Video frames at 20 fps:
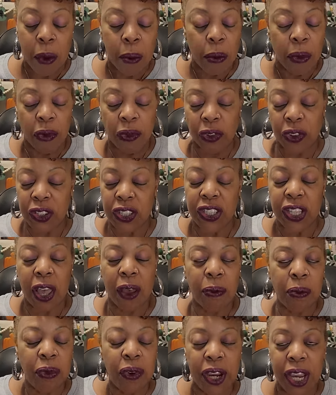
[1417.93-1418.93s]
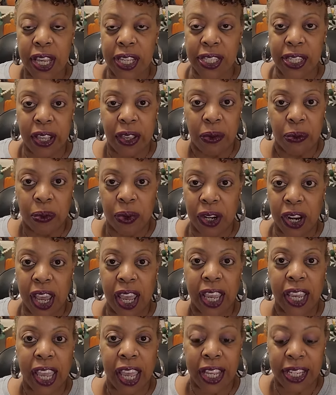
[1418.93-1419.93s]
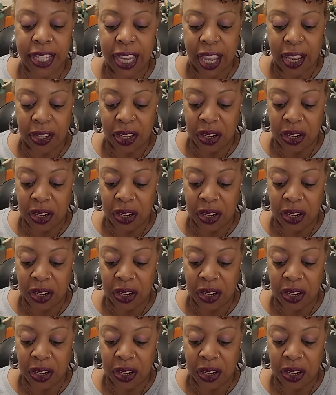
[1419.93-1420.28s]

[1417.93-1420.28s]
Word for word: But for some reason, when I got down